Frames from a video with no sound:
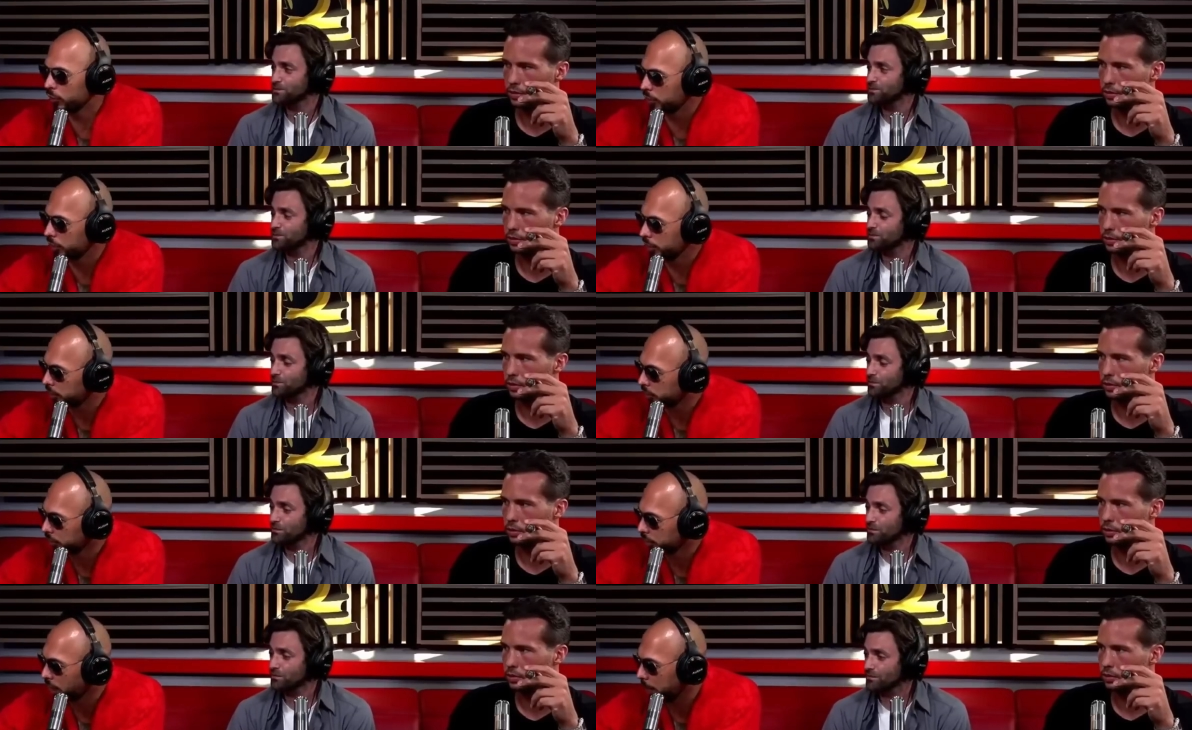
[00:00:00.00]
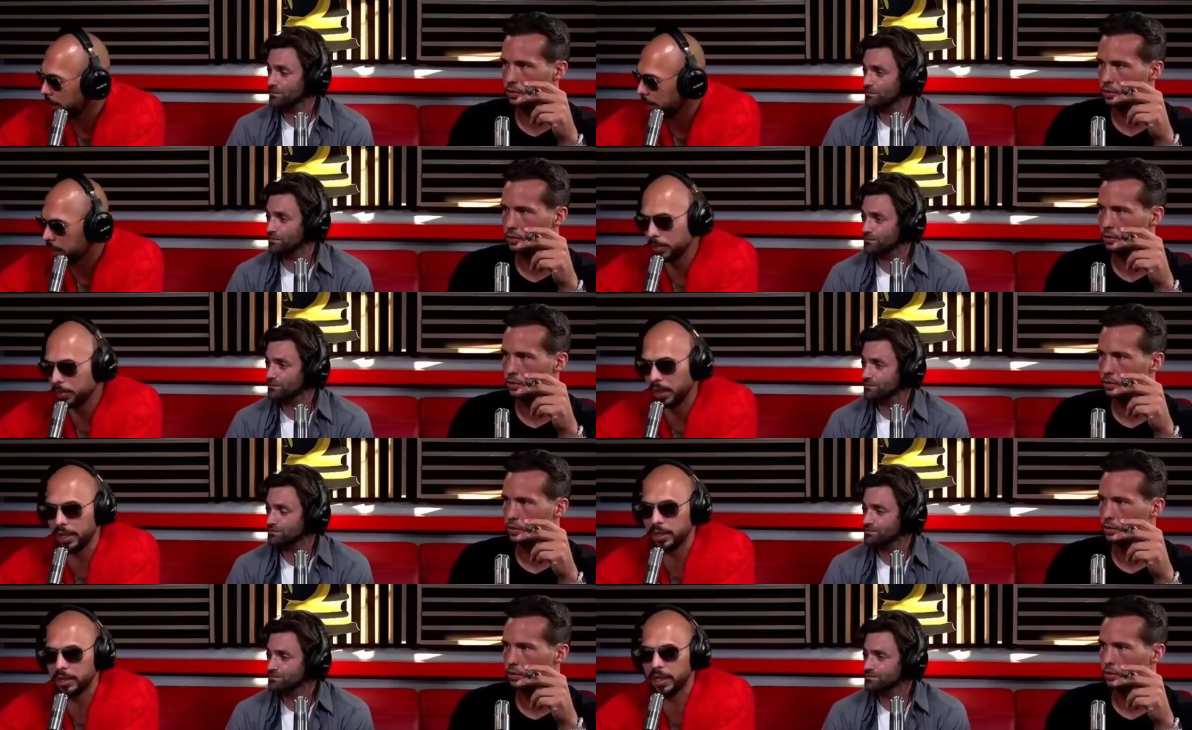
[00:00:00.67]
Speaker 1: the test. It's coming, and I'll
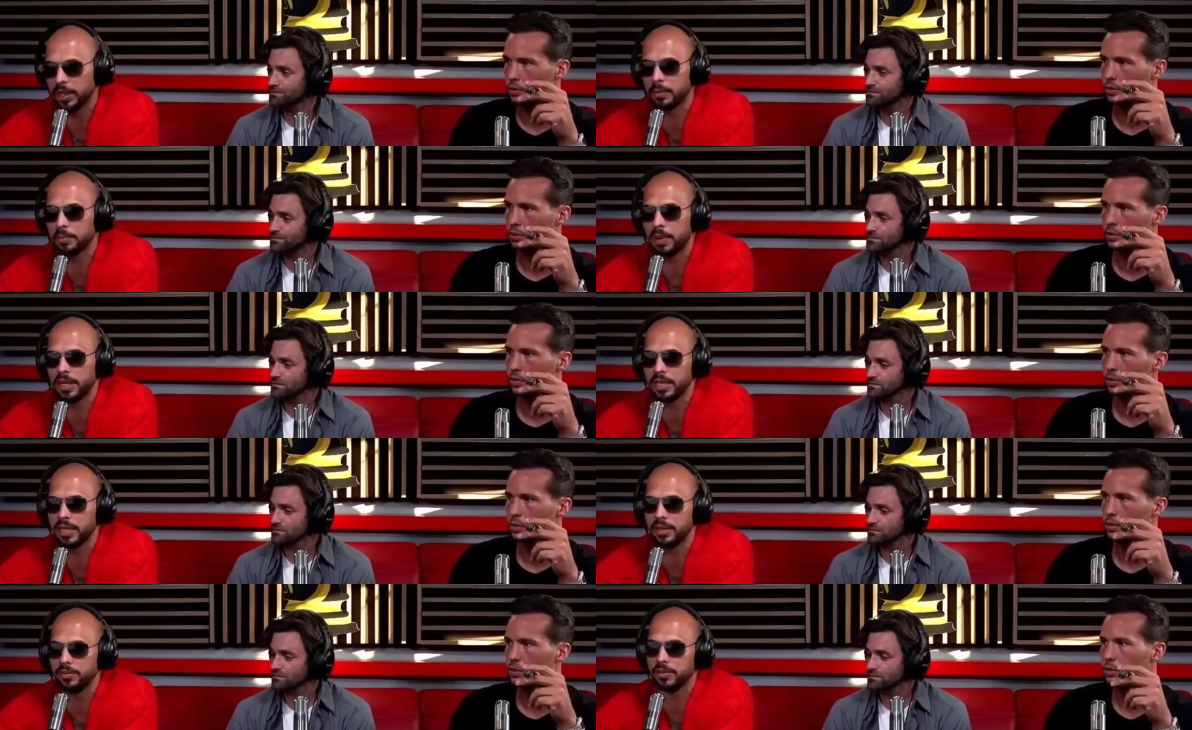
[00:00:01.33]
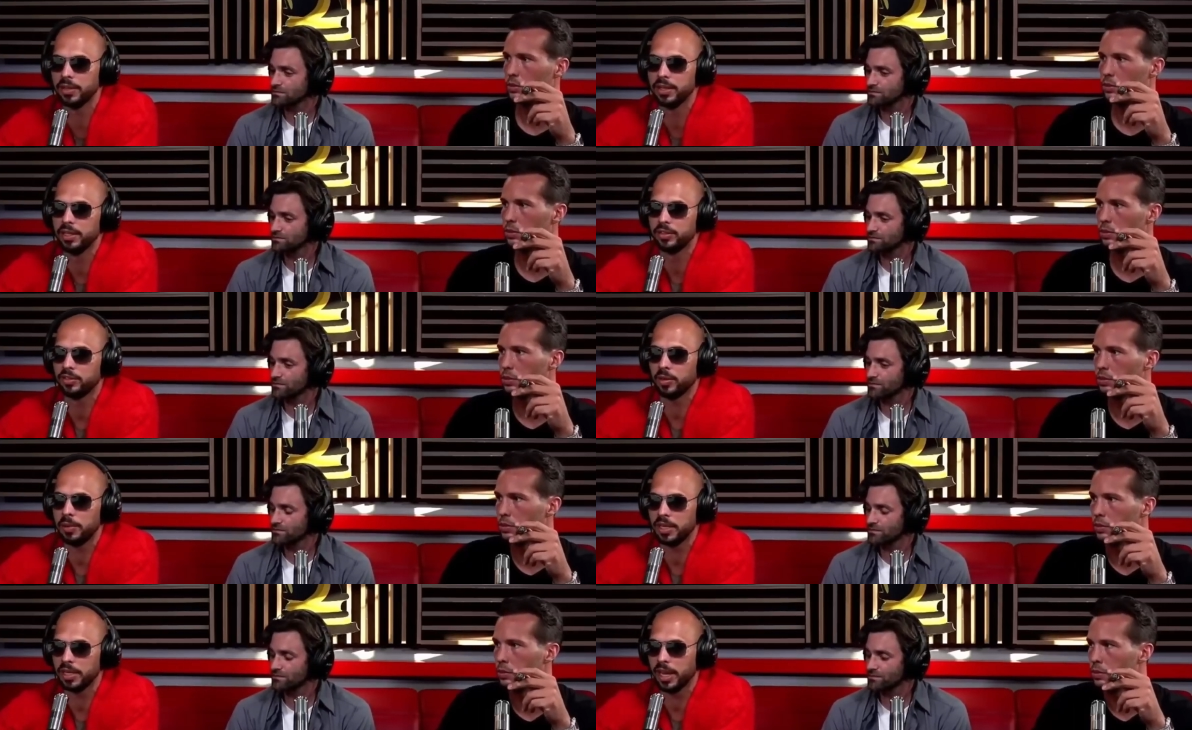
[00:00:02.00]
play it. That might give
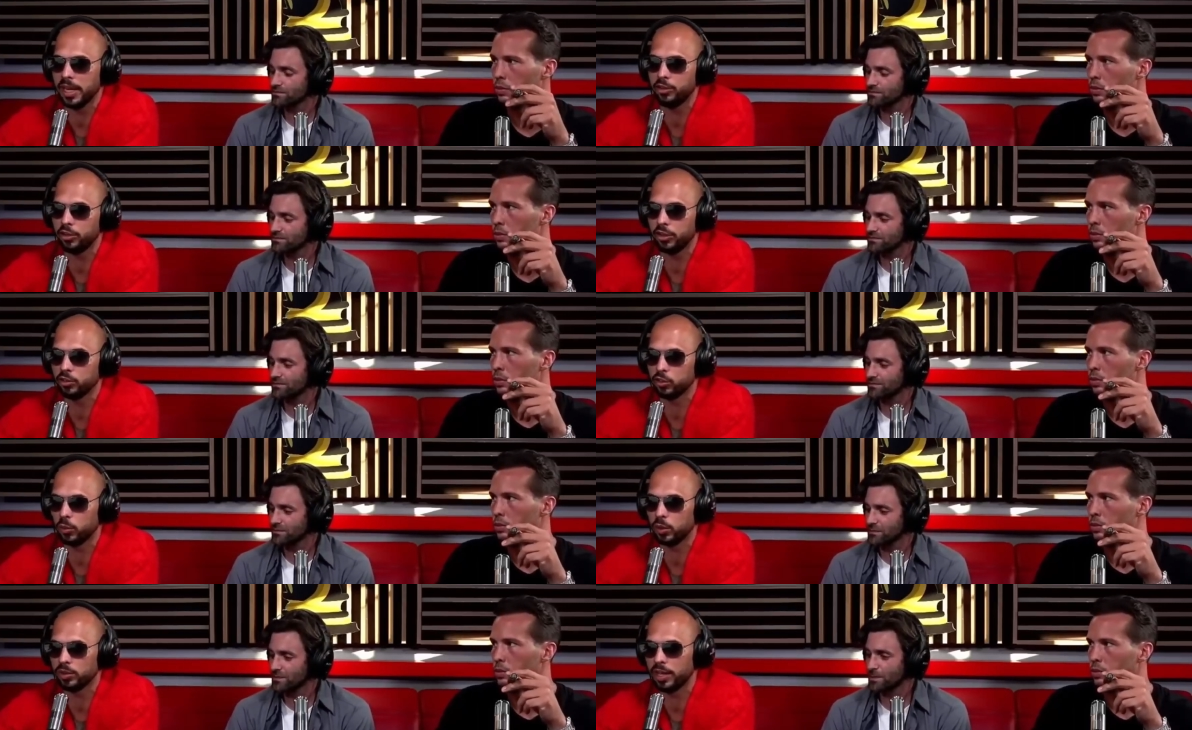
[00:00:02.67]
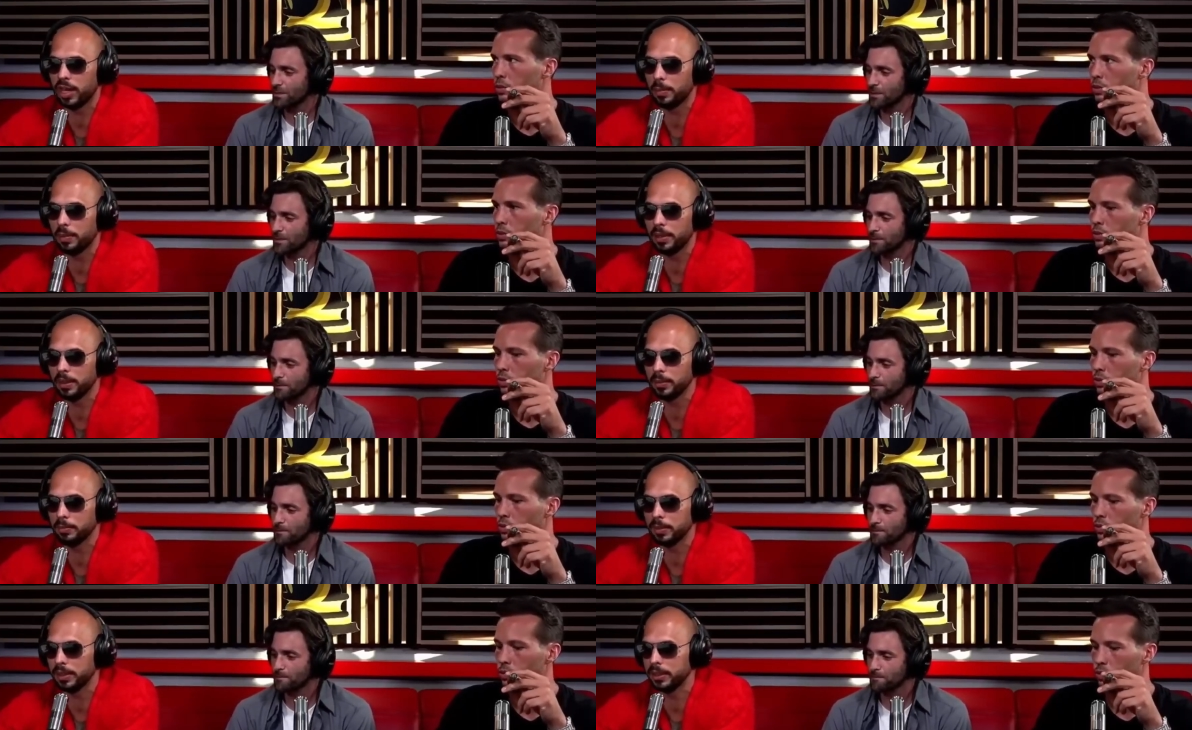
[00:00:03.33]
some indication as to what's happening,
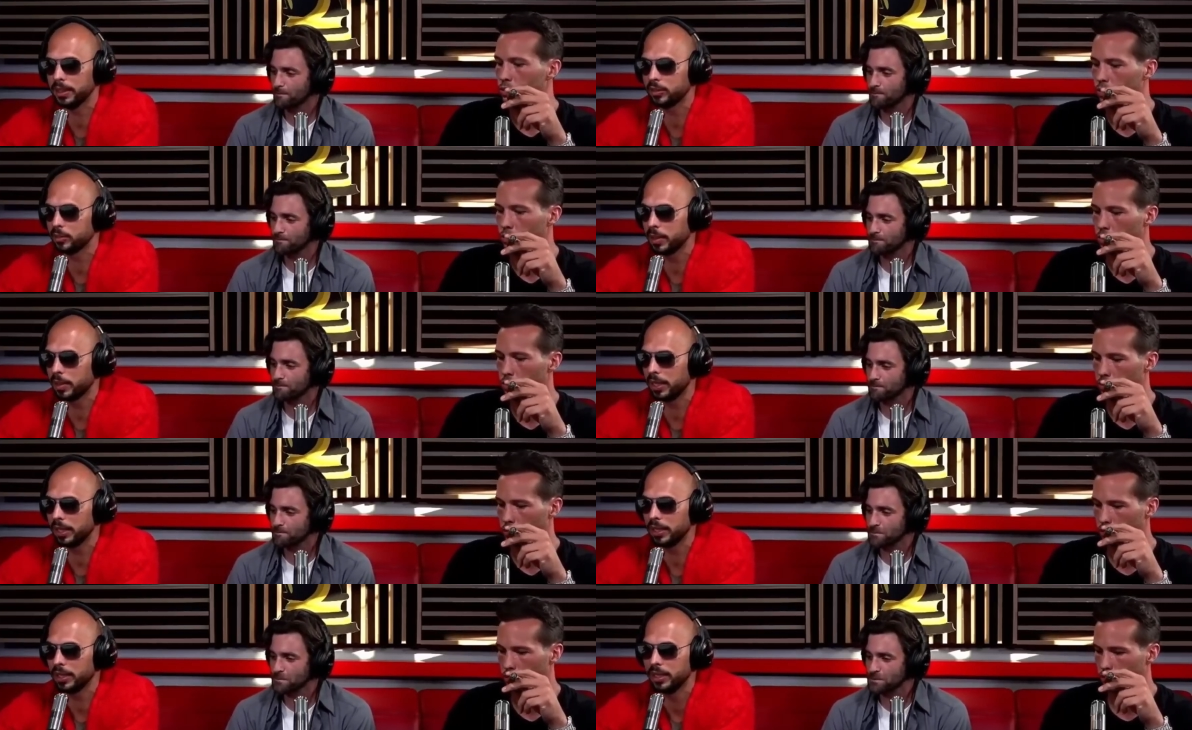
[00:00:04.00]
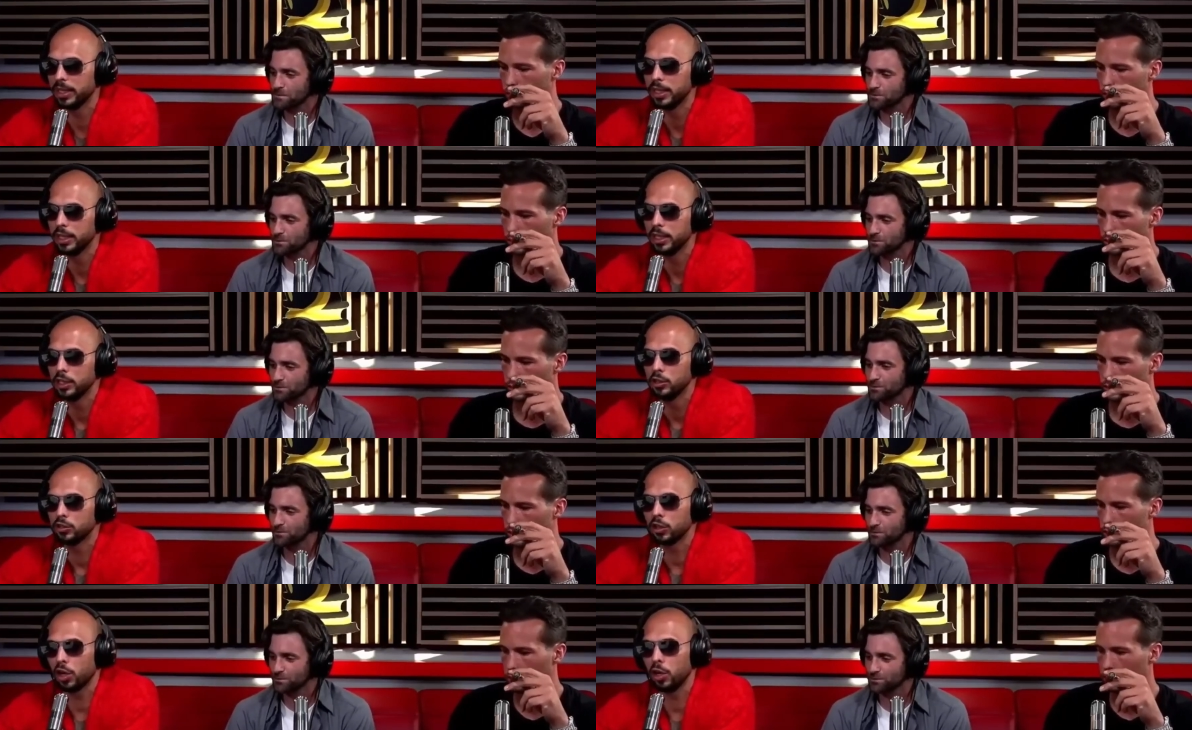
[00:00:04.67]
but that's about it.
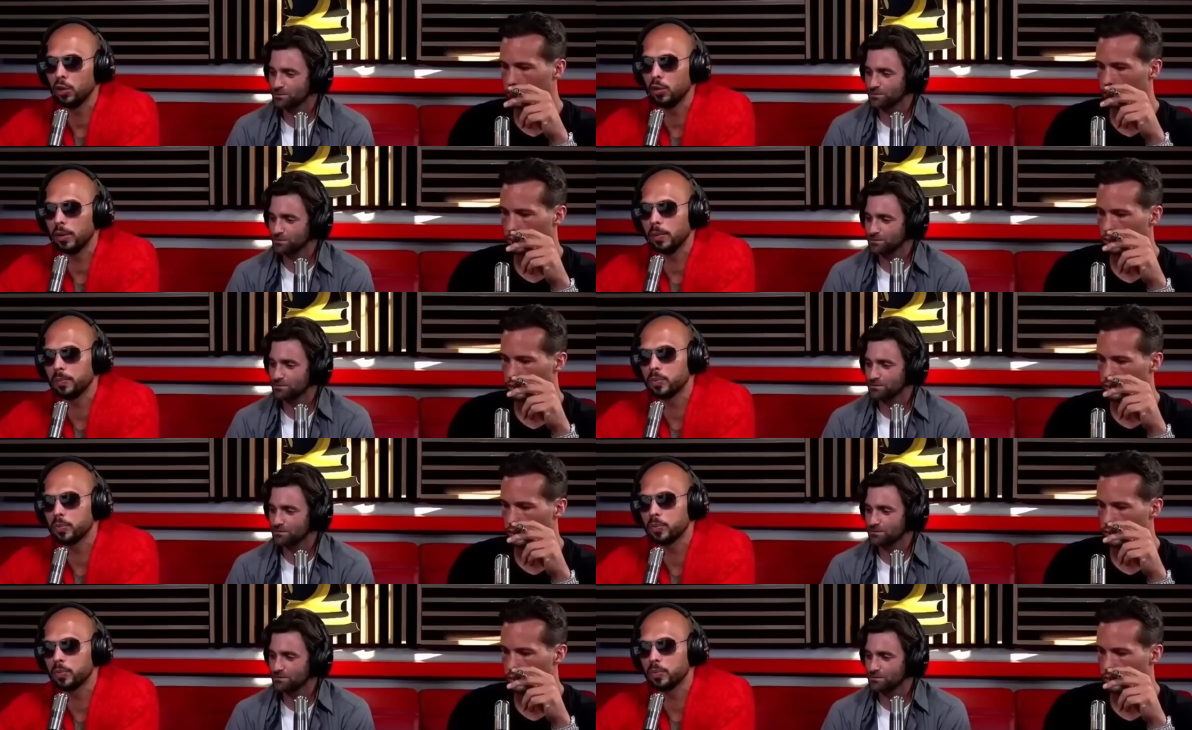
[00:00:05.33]
So